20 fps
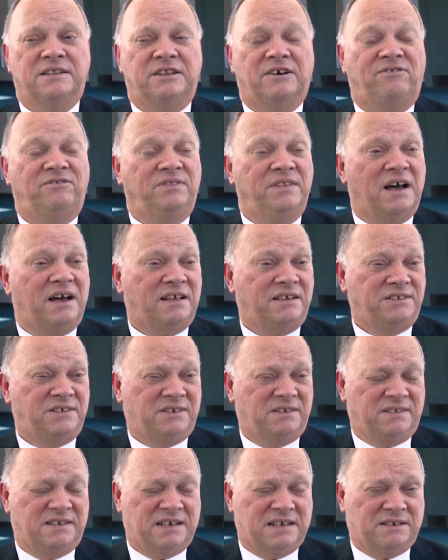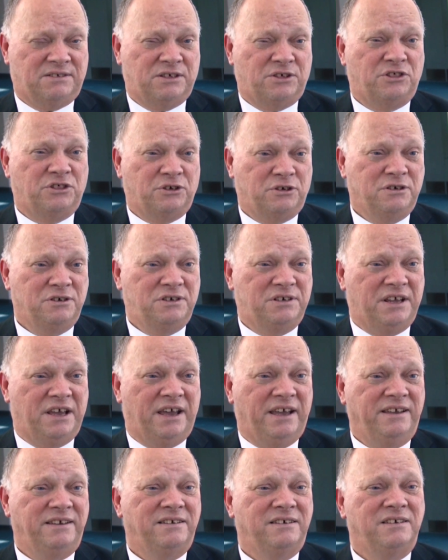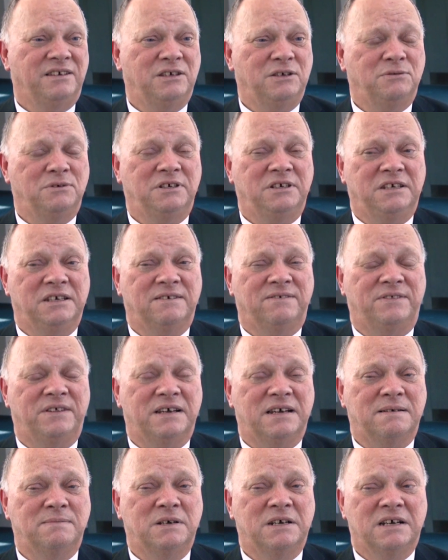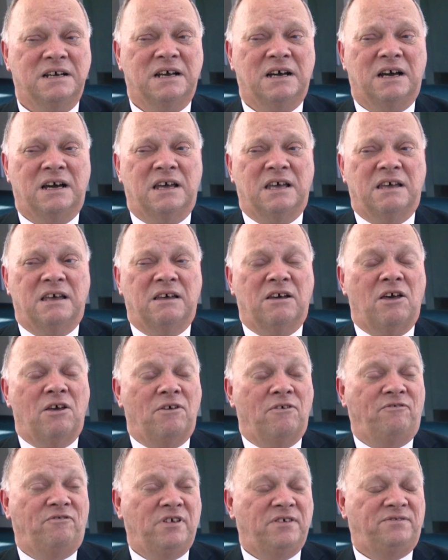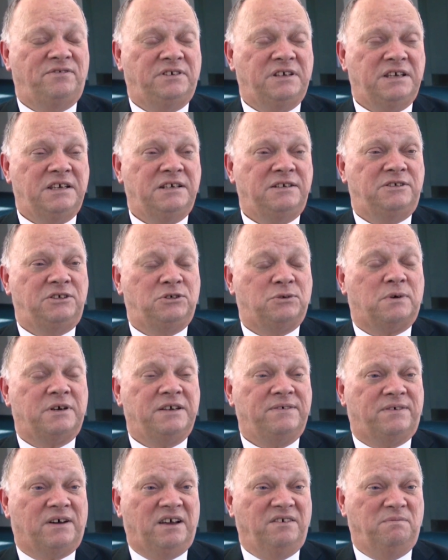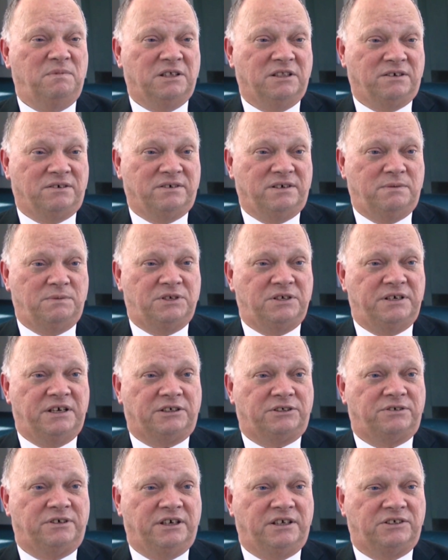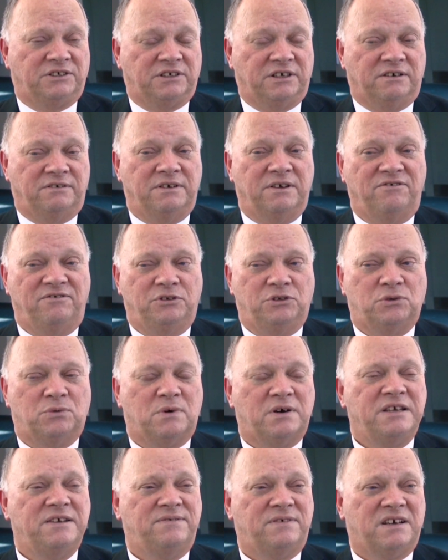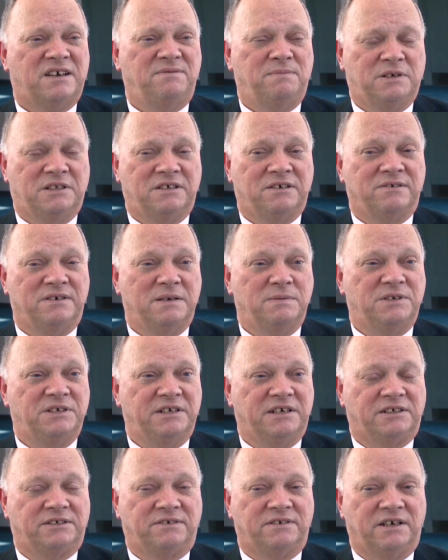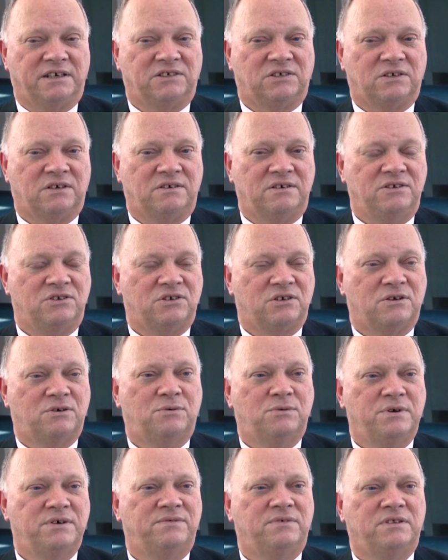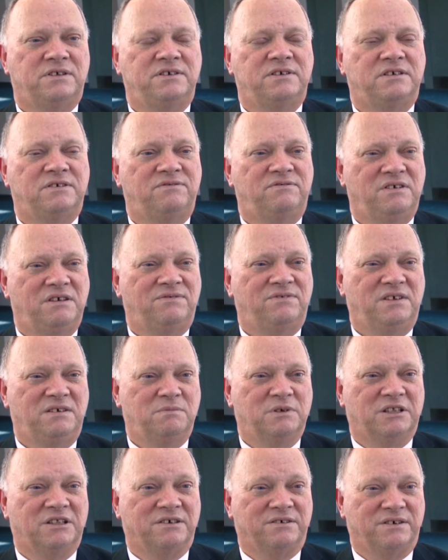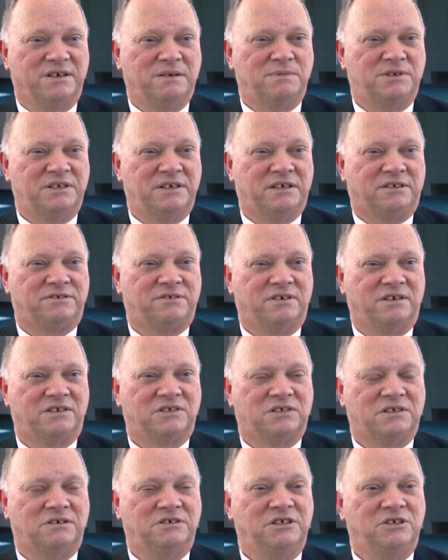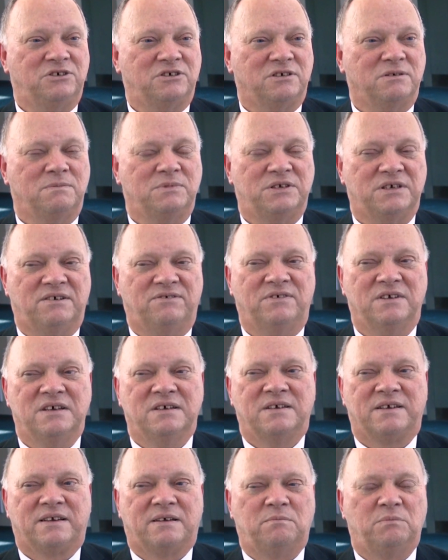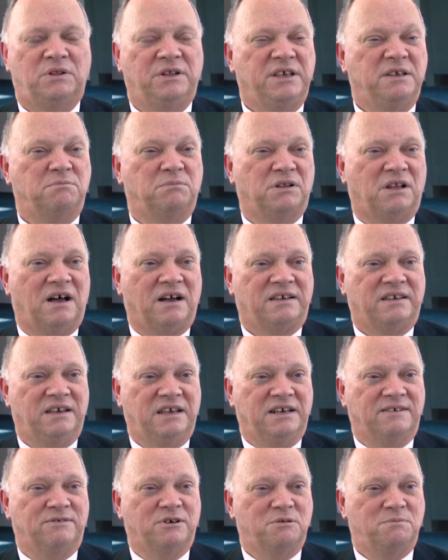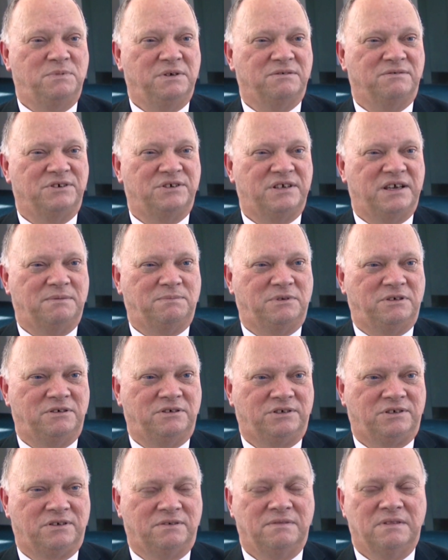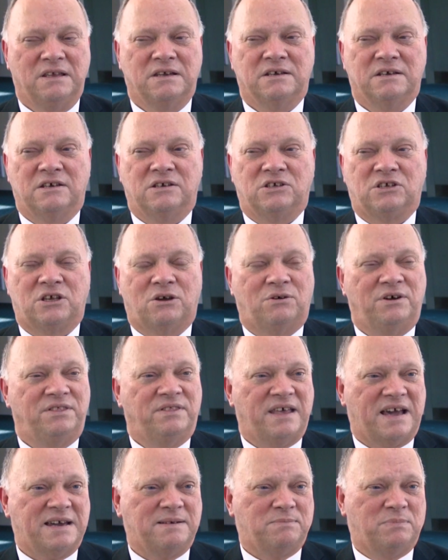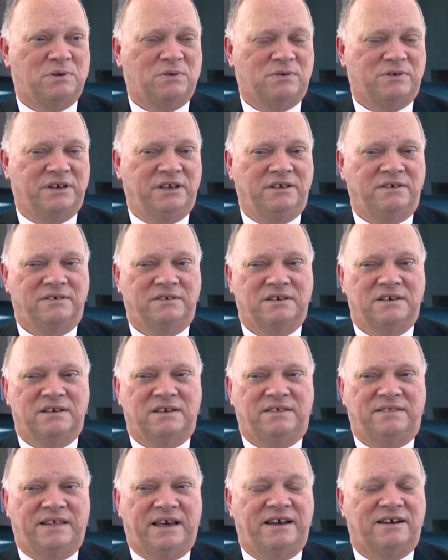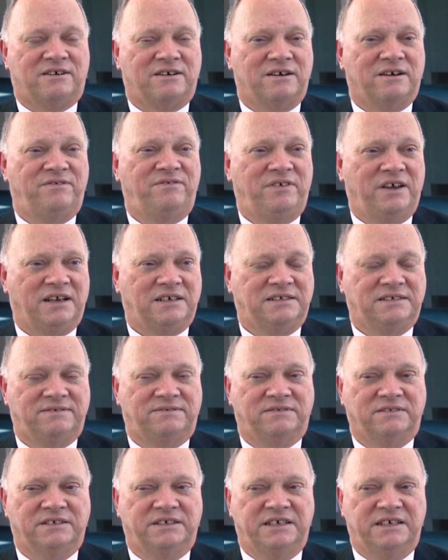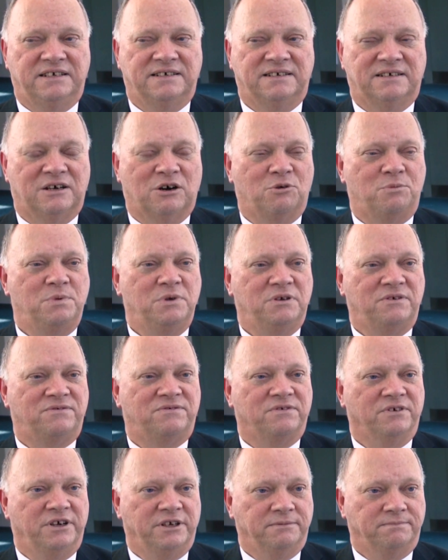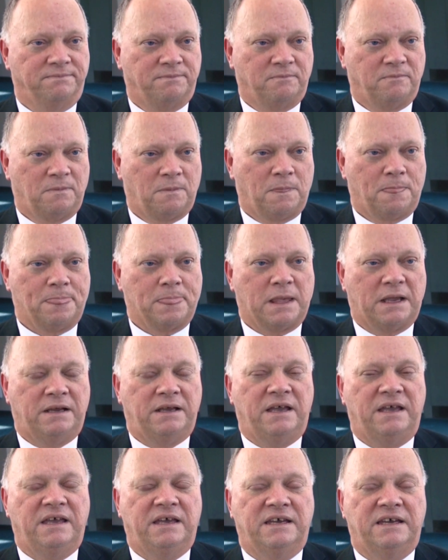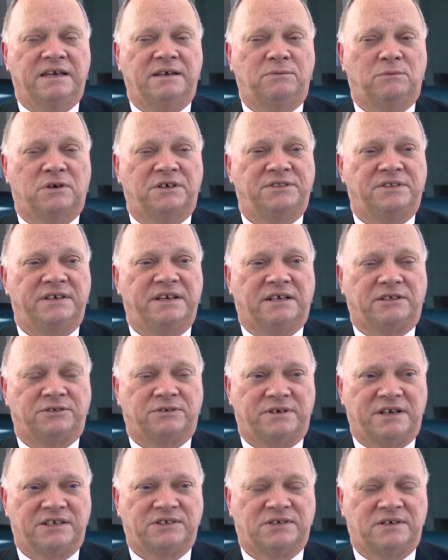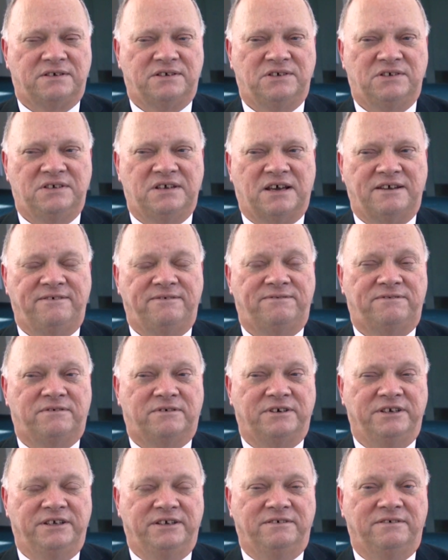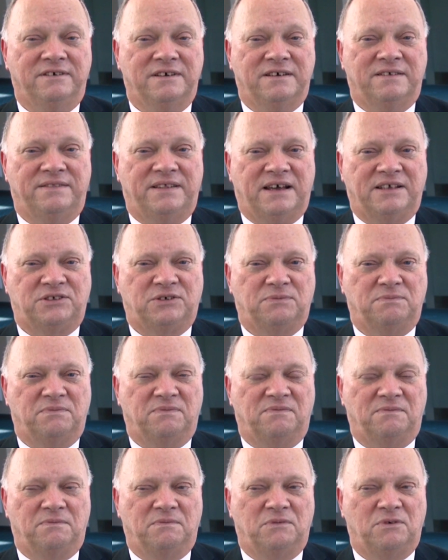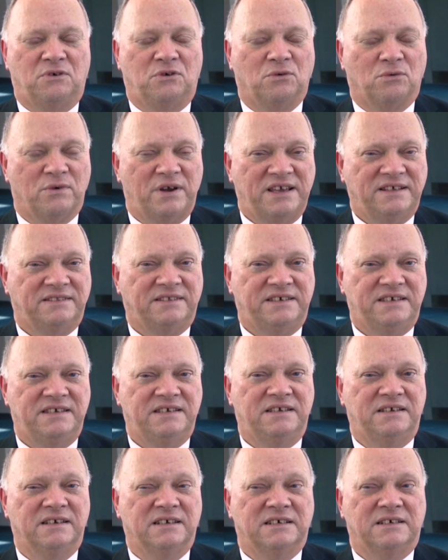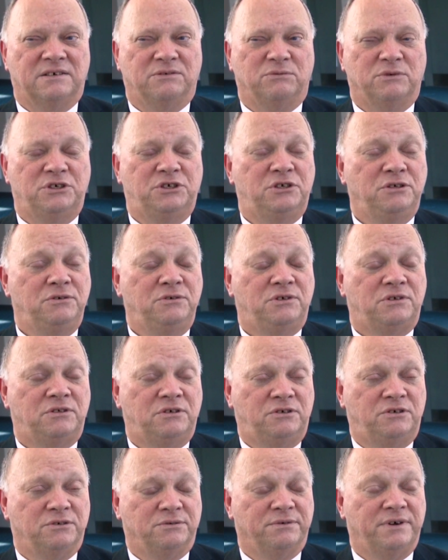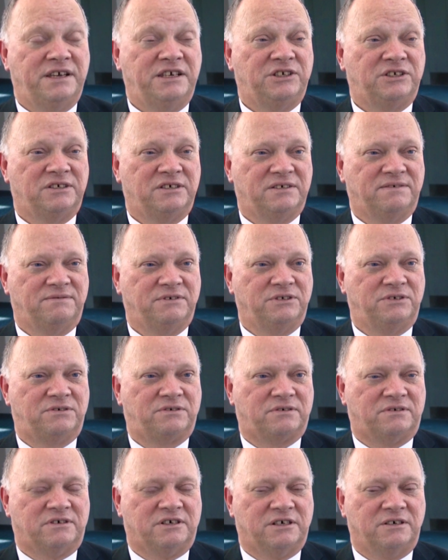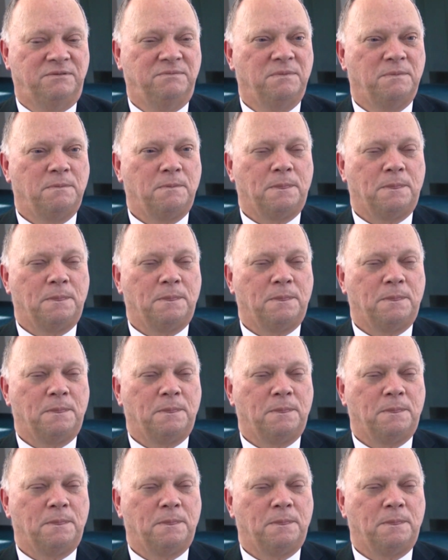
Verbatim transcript: The, now, the third day, you would give them 15 to 25 milligrams of naltrexone. 25 milligrams of naltrexone is equivalent to 50 milligrams of naltrexone in terms of complete blockade of opiate receptors. So at that point, they are effectively opiate free. And what the naltrexone has done for you, that's greatly reduced the duration of withdrawal